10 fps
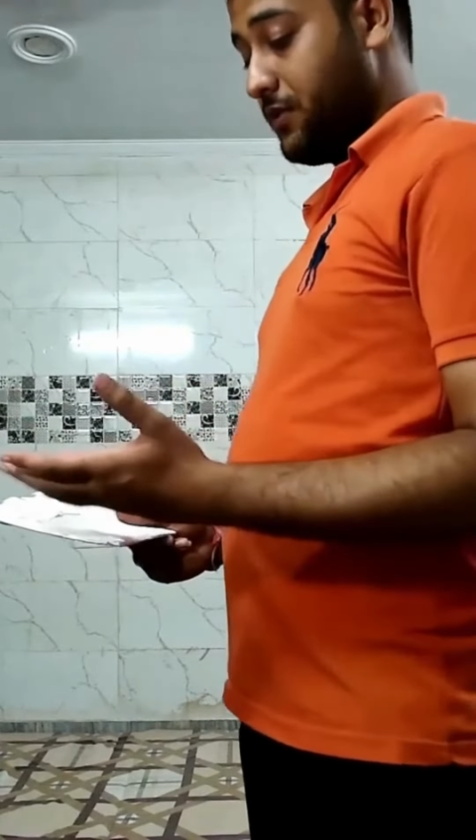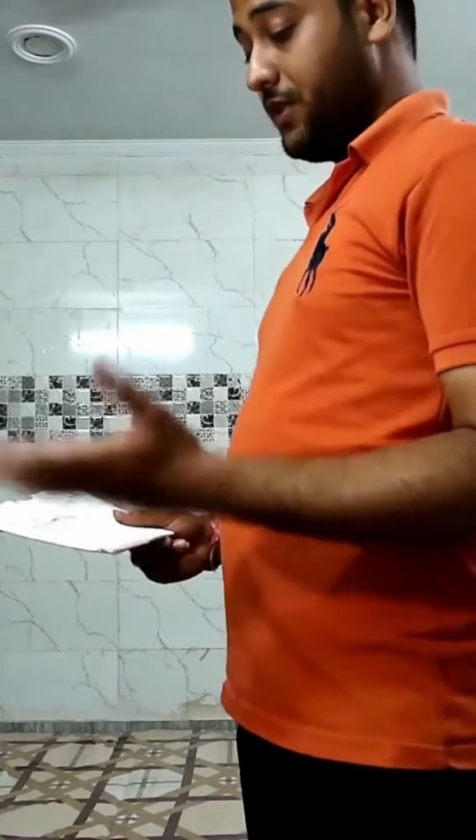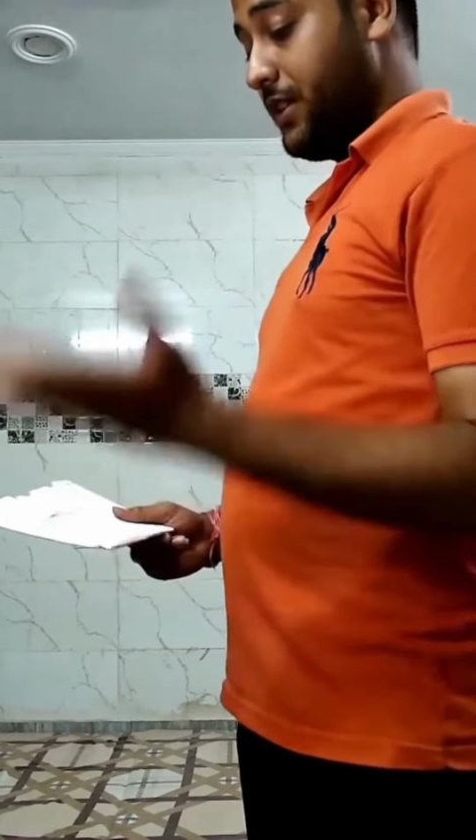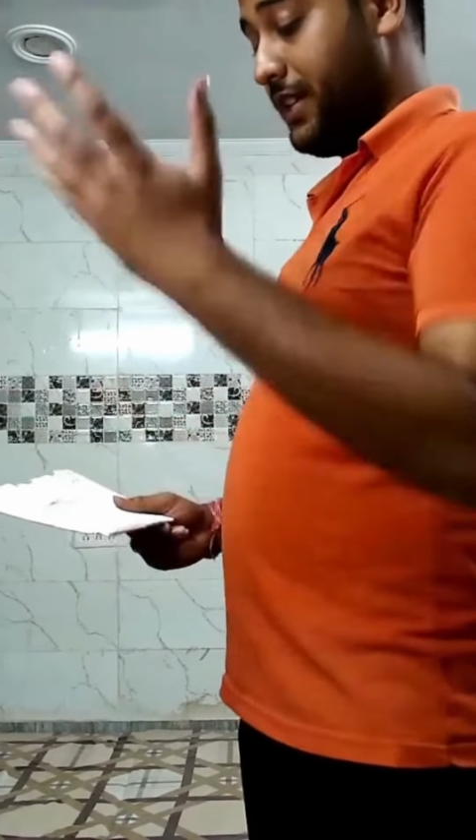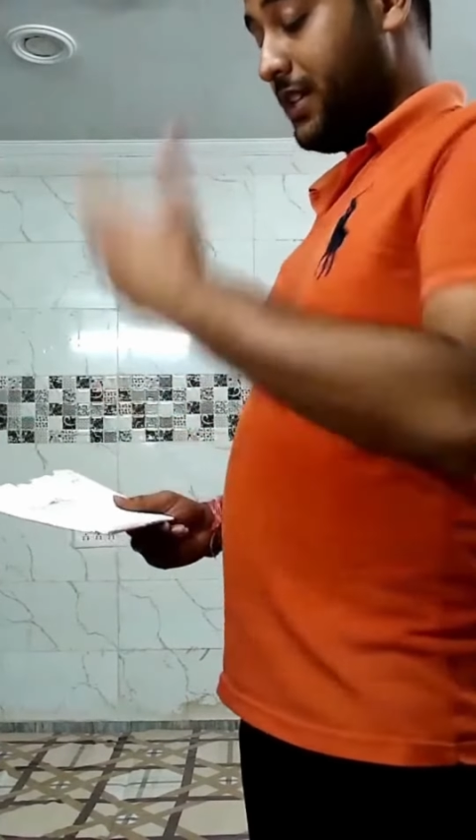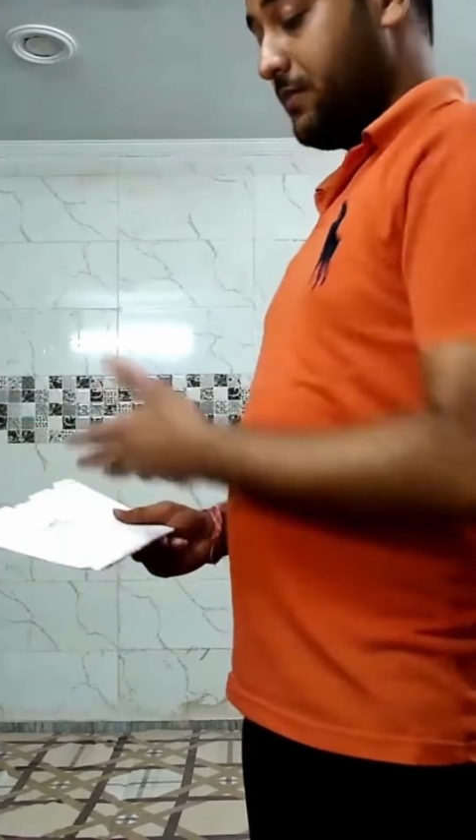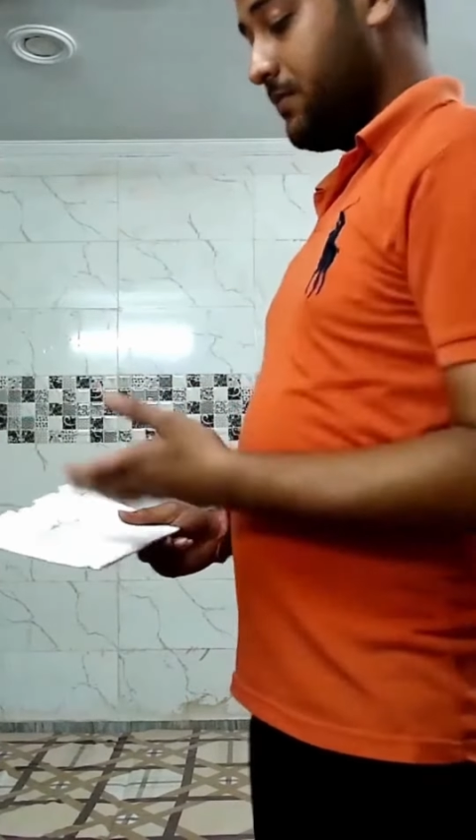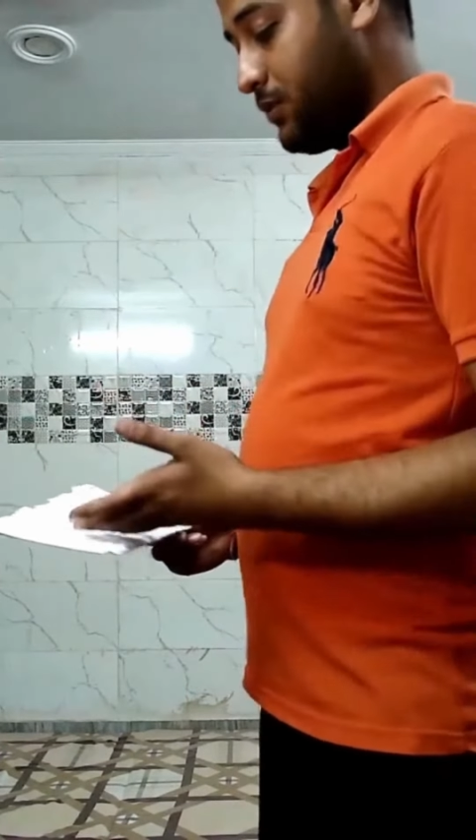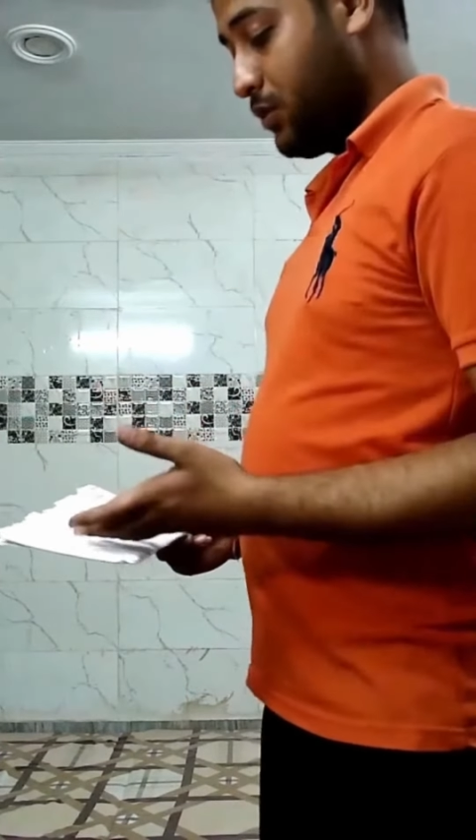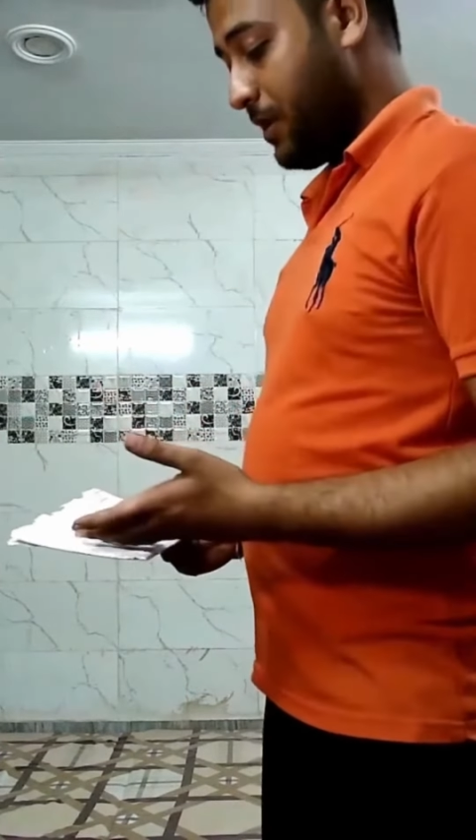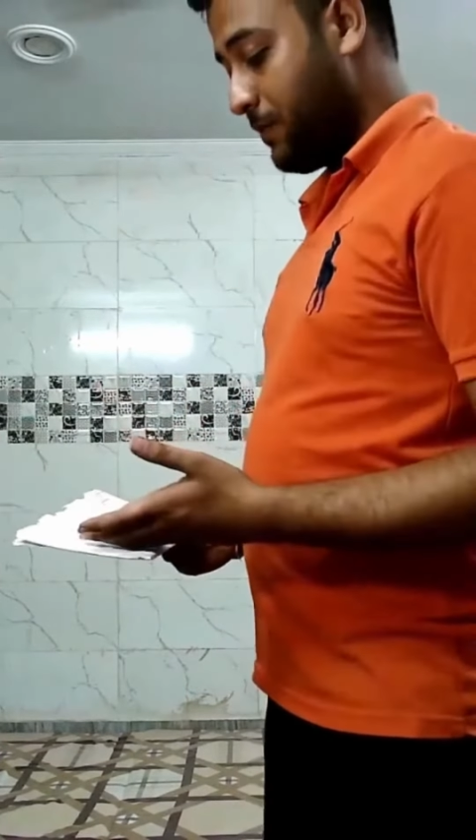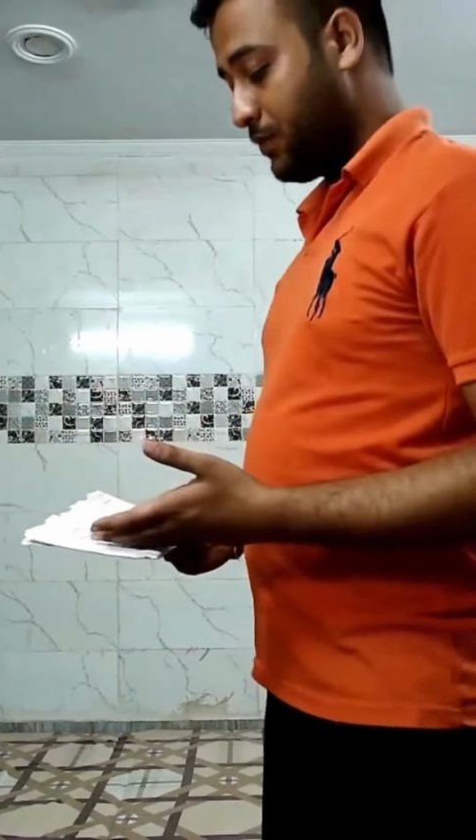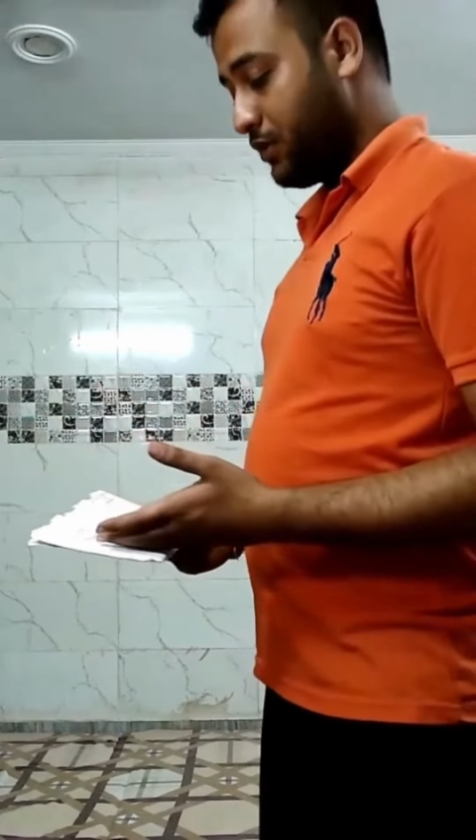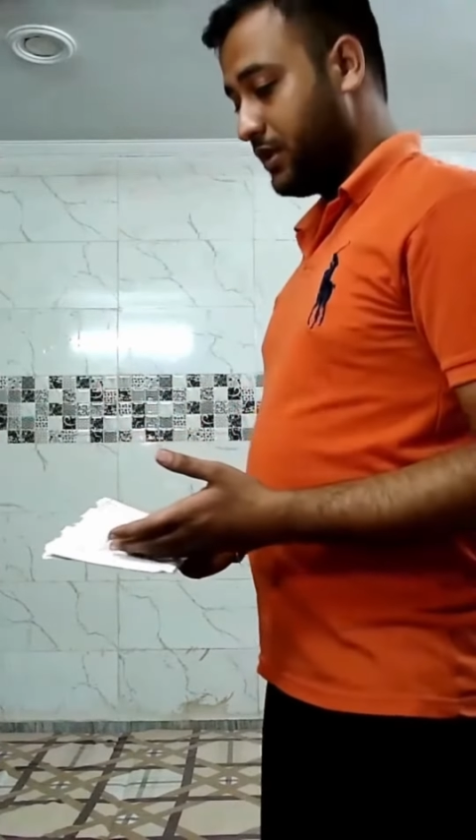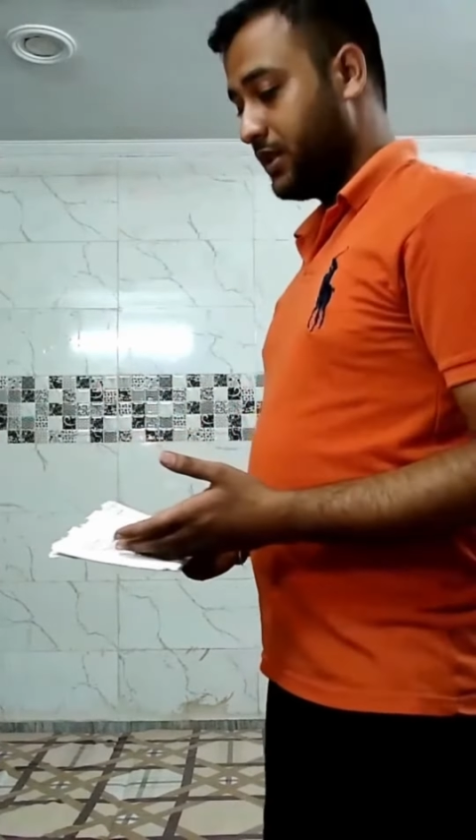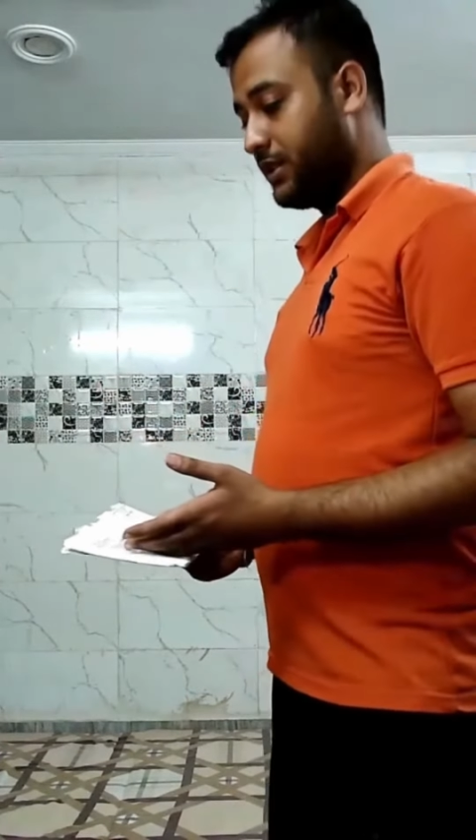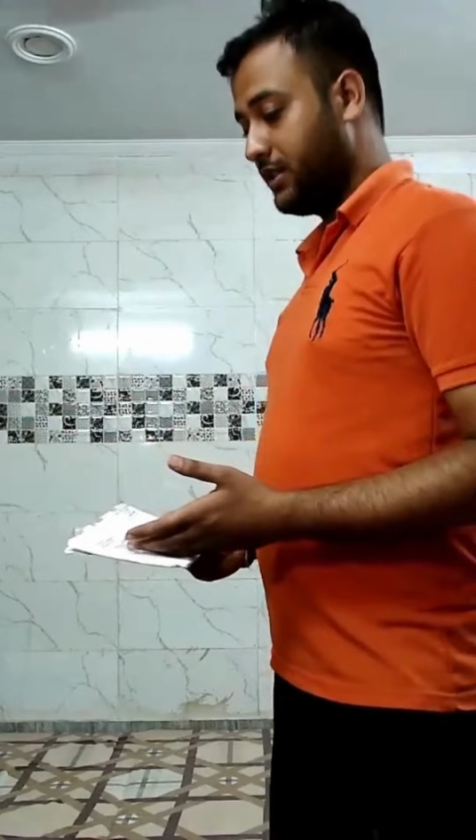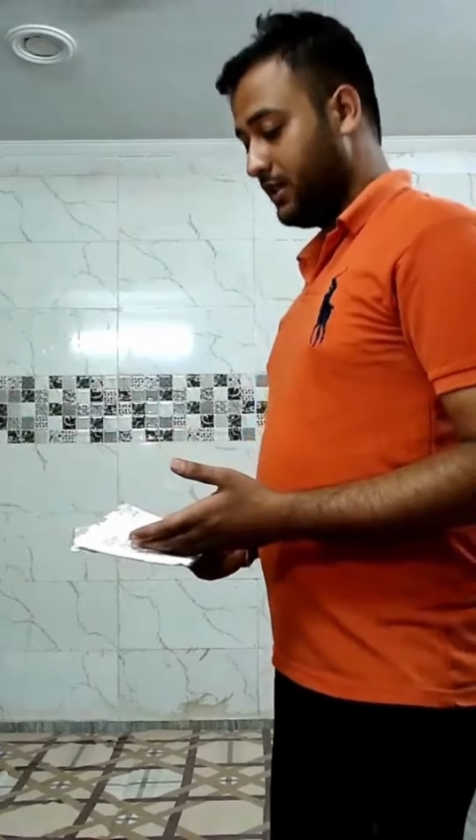will return to my product